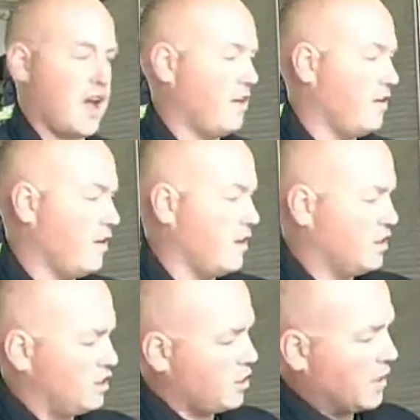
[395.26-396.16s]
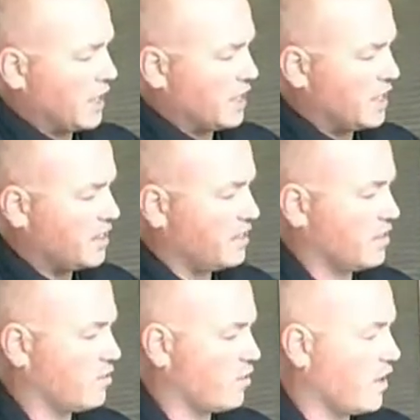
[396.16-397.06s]
that unit, and it's showing a
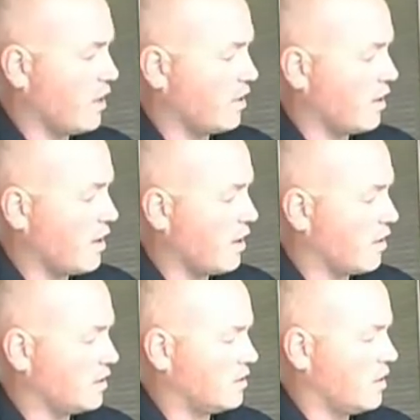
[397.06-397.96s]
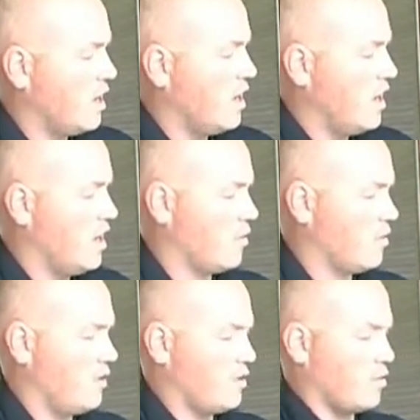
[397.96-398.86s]
distance reading right now, and
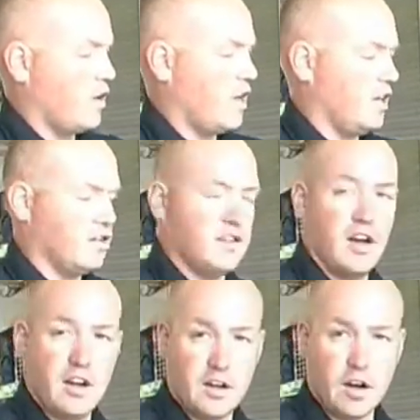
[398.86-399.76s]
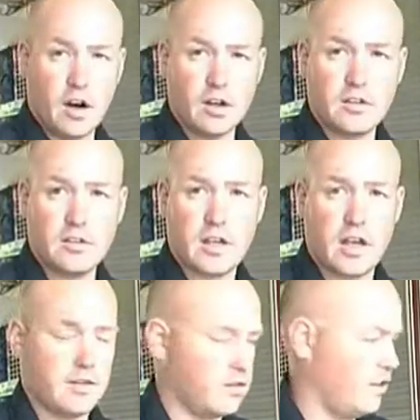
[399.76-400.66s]
this reading is done in yards,
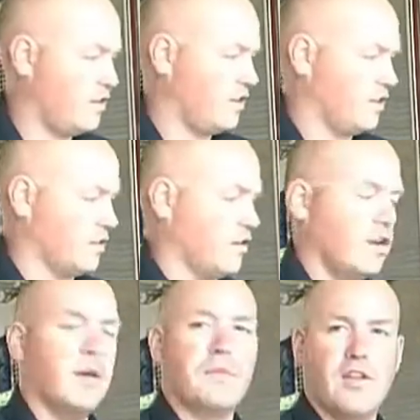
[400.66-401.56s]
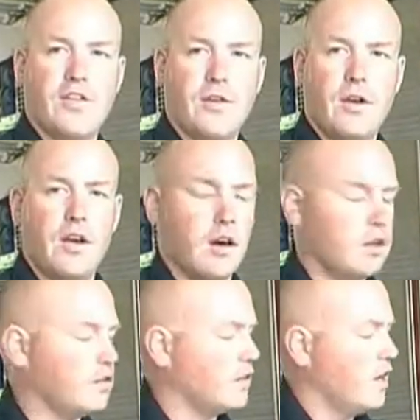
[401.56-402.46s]
okay? So these things are good up to 30
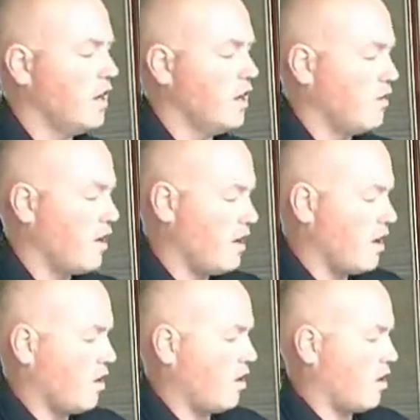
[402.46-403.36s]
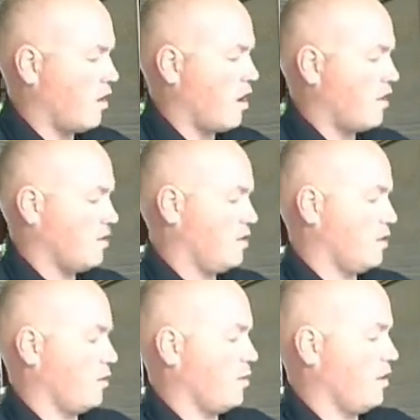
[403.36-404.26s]
yards. Right now,
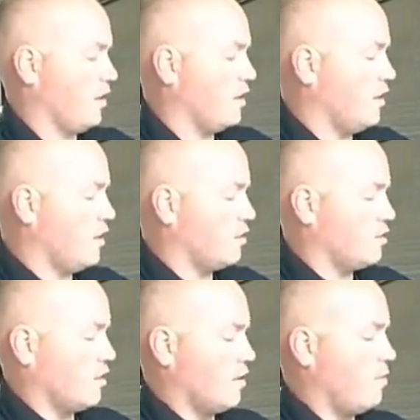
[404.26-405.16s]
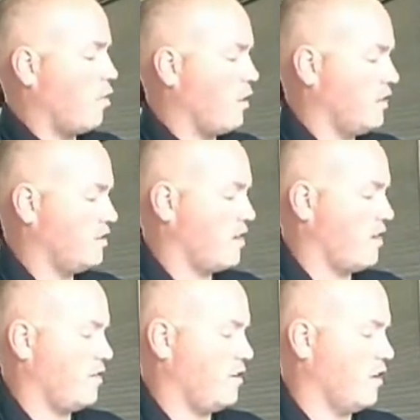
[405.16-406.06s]
obviously, we're really close. We're at
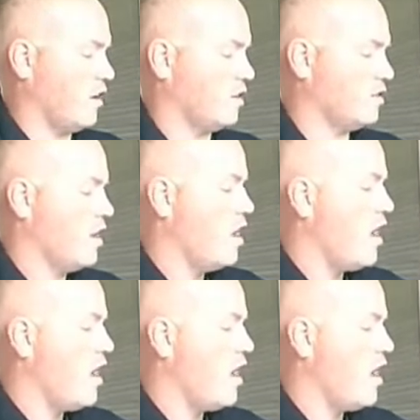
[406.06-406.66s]
0.7 yards.